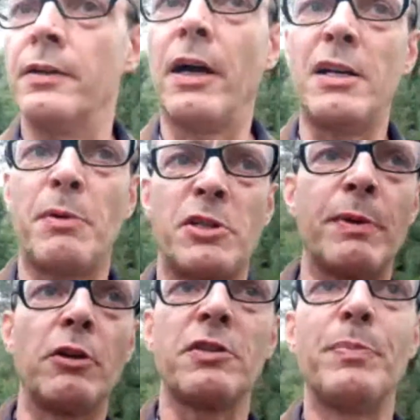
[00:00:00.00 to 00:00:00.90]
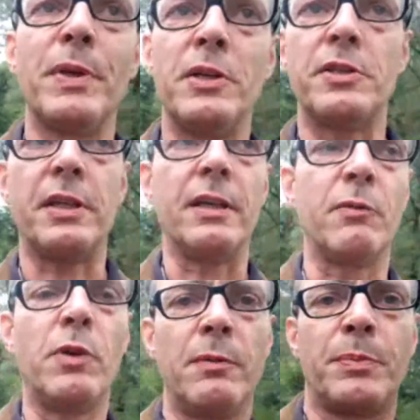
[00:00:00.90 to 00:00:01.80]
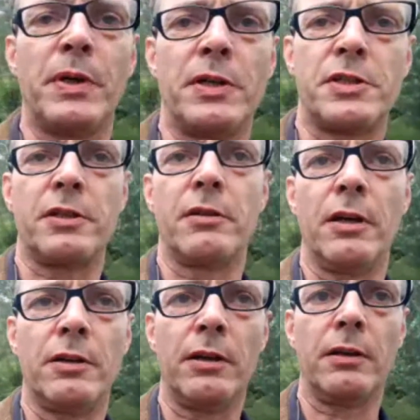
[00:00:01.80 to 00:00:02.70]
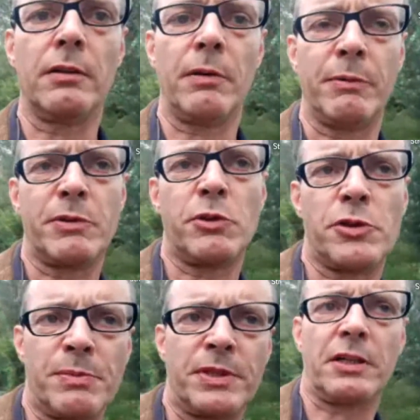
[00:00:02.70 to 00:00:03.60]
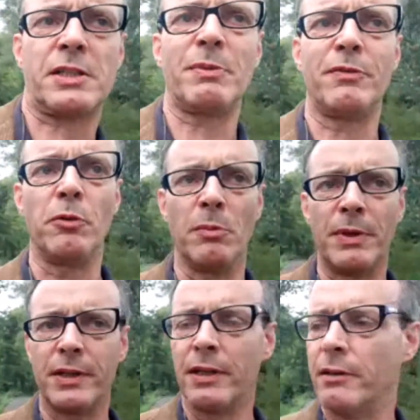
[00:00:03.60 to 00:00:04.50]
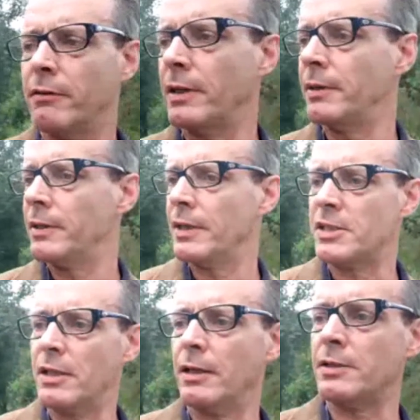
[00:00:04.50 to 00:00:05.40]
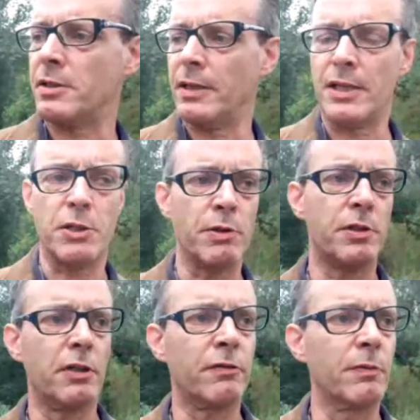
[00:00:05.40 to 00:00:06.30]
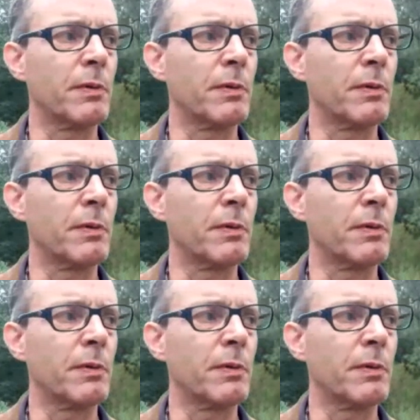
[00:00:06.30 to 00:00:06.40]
are supposed to be lots of birds here. There were birds and well, we saw some ducks before, but it's a nature reserve